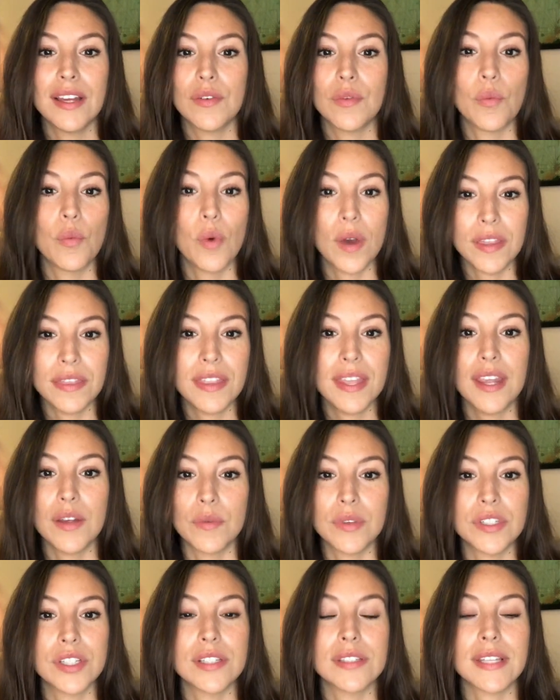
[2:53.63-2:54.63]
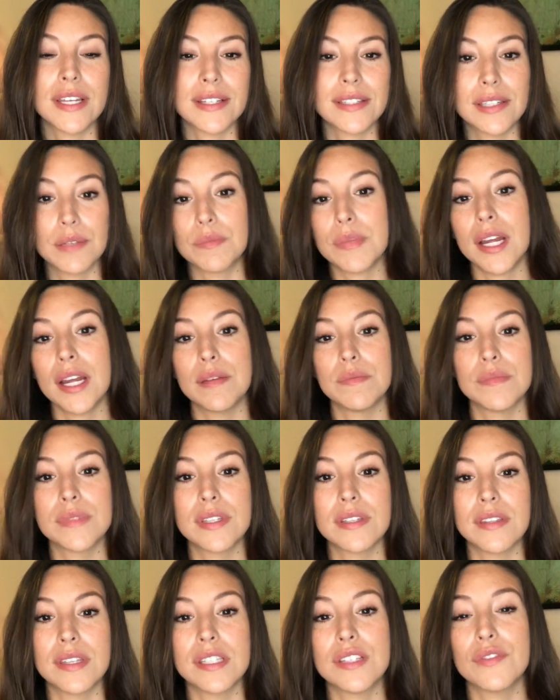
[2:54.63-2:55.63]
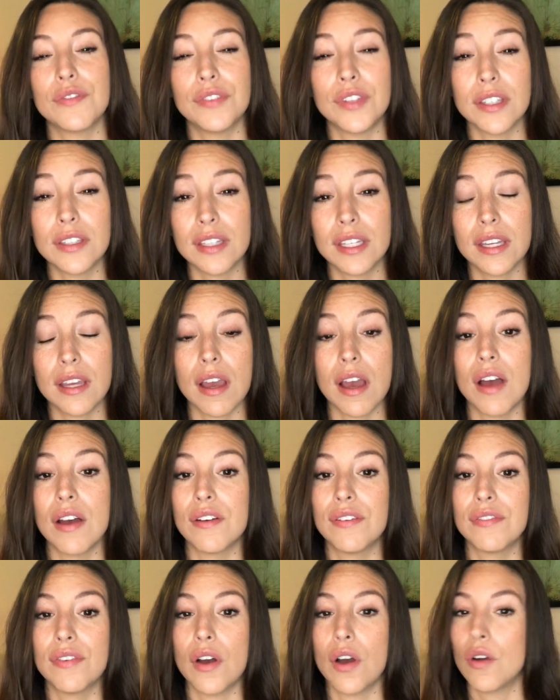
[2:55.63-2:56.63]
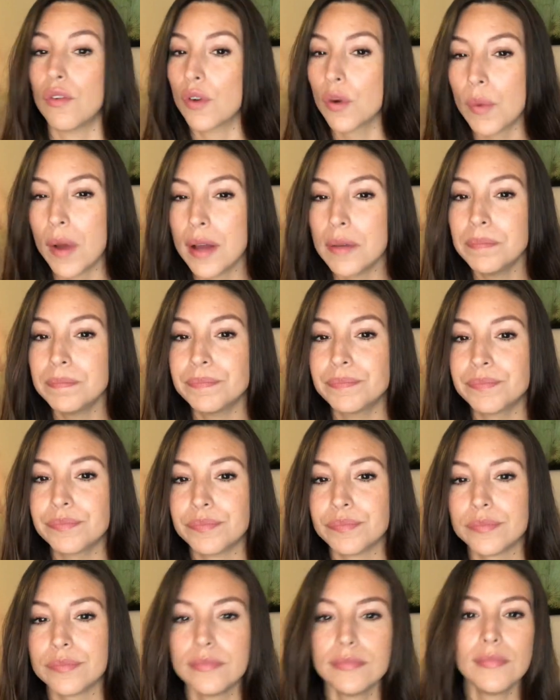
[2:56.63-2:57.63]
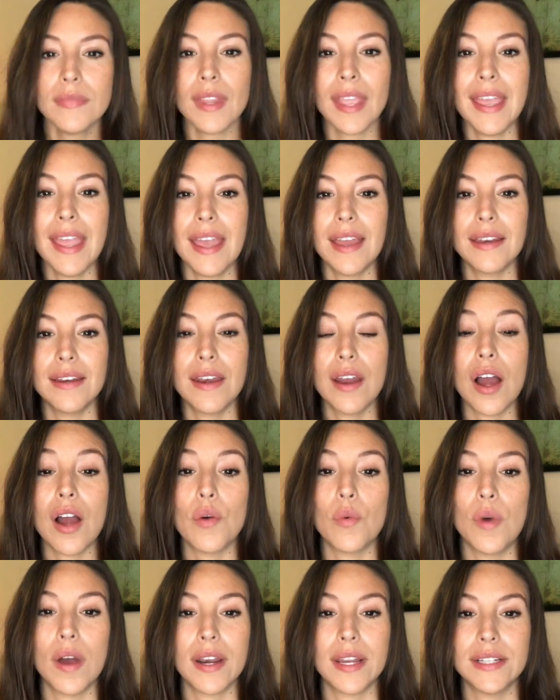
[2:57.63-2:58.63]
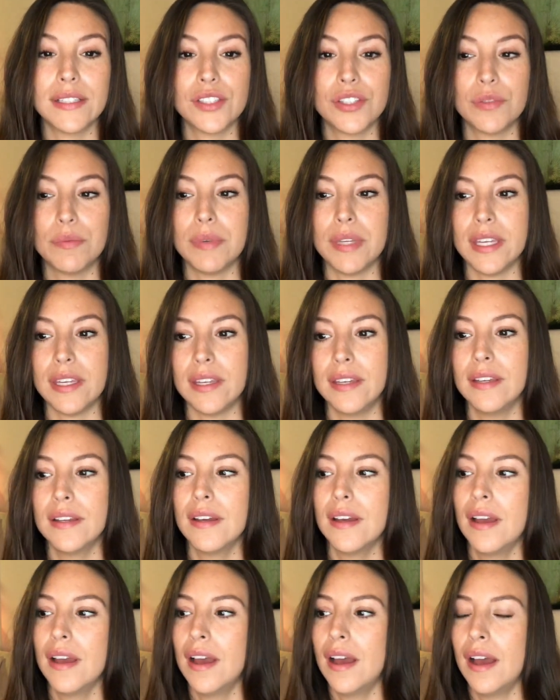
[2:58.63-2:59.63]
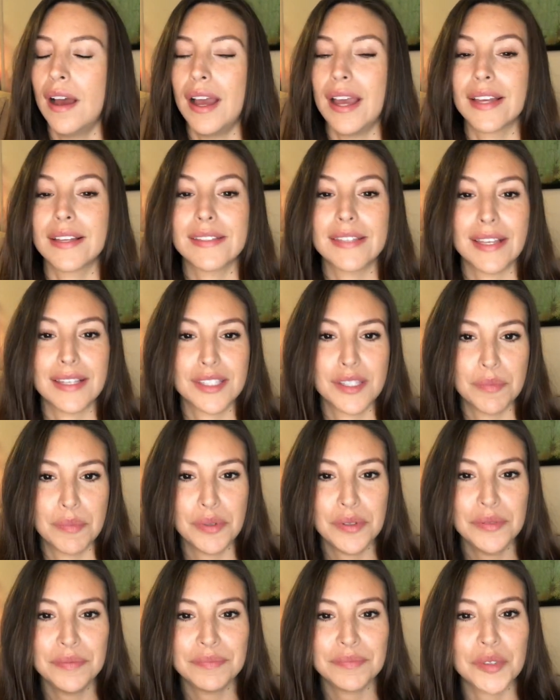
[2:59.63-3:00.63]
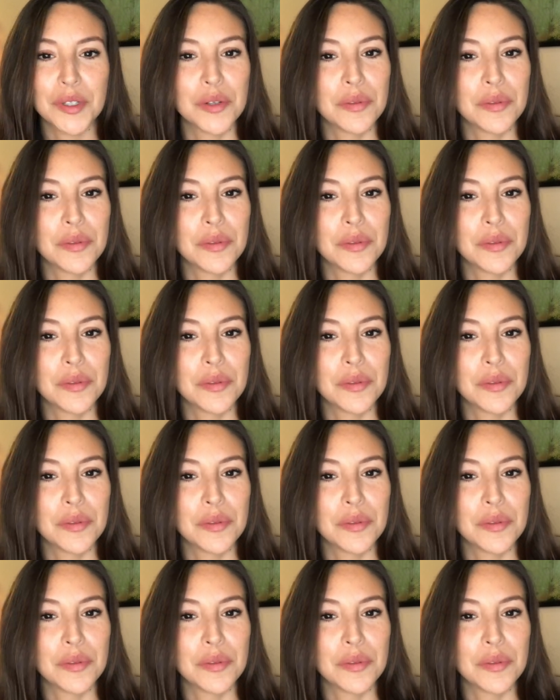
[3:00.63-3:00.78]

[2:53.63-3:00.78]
one thing, which is like sometimes this feeling of overwhelm and not wanting to be accessible or